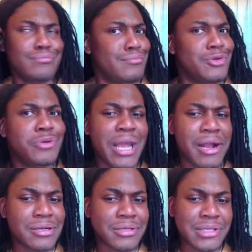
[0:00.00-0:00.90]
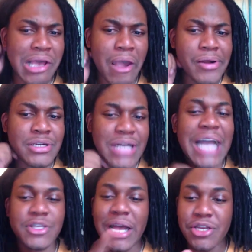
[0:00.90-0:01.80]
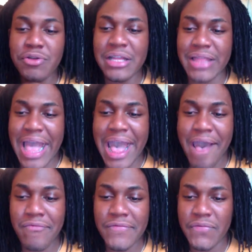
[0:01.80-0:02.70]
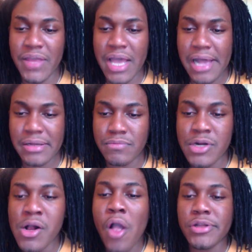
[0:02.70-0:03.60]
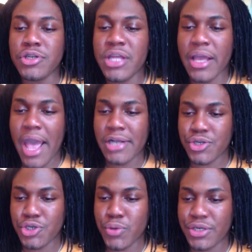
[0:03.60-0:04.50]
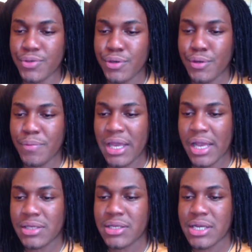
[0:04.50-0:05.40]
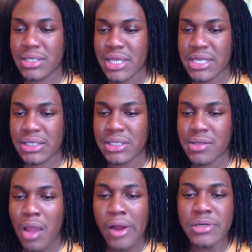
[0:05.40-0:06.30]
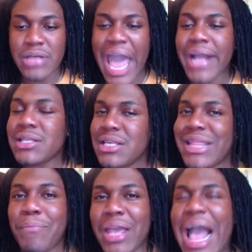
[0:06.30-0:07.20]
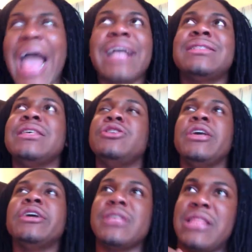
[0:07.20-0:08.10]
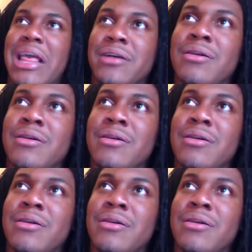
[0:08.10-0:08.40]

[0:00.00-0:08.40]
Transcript: Who cares? So I do think they have the, do you think extraterrestrial beings exist? I could see that being, here's the thing.